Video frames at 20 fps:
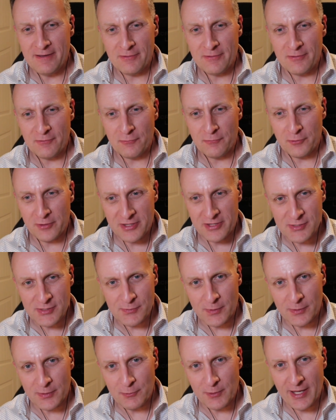with this
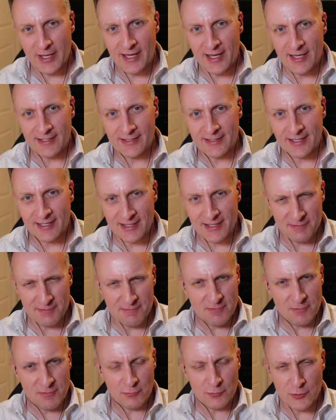one, we had kind of the
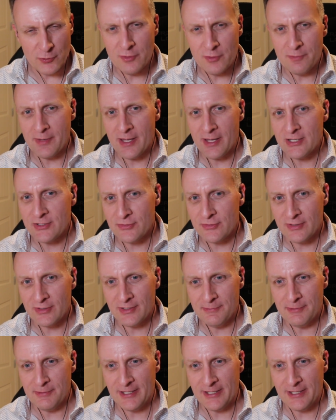rudimentary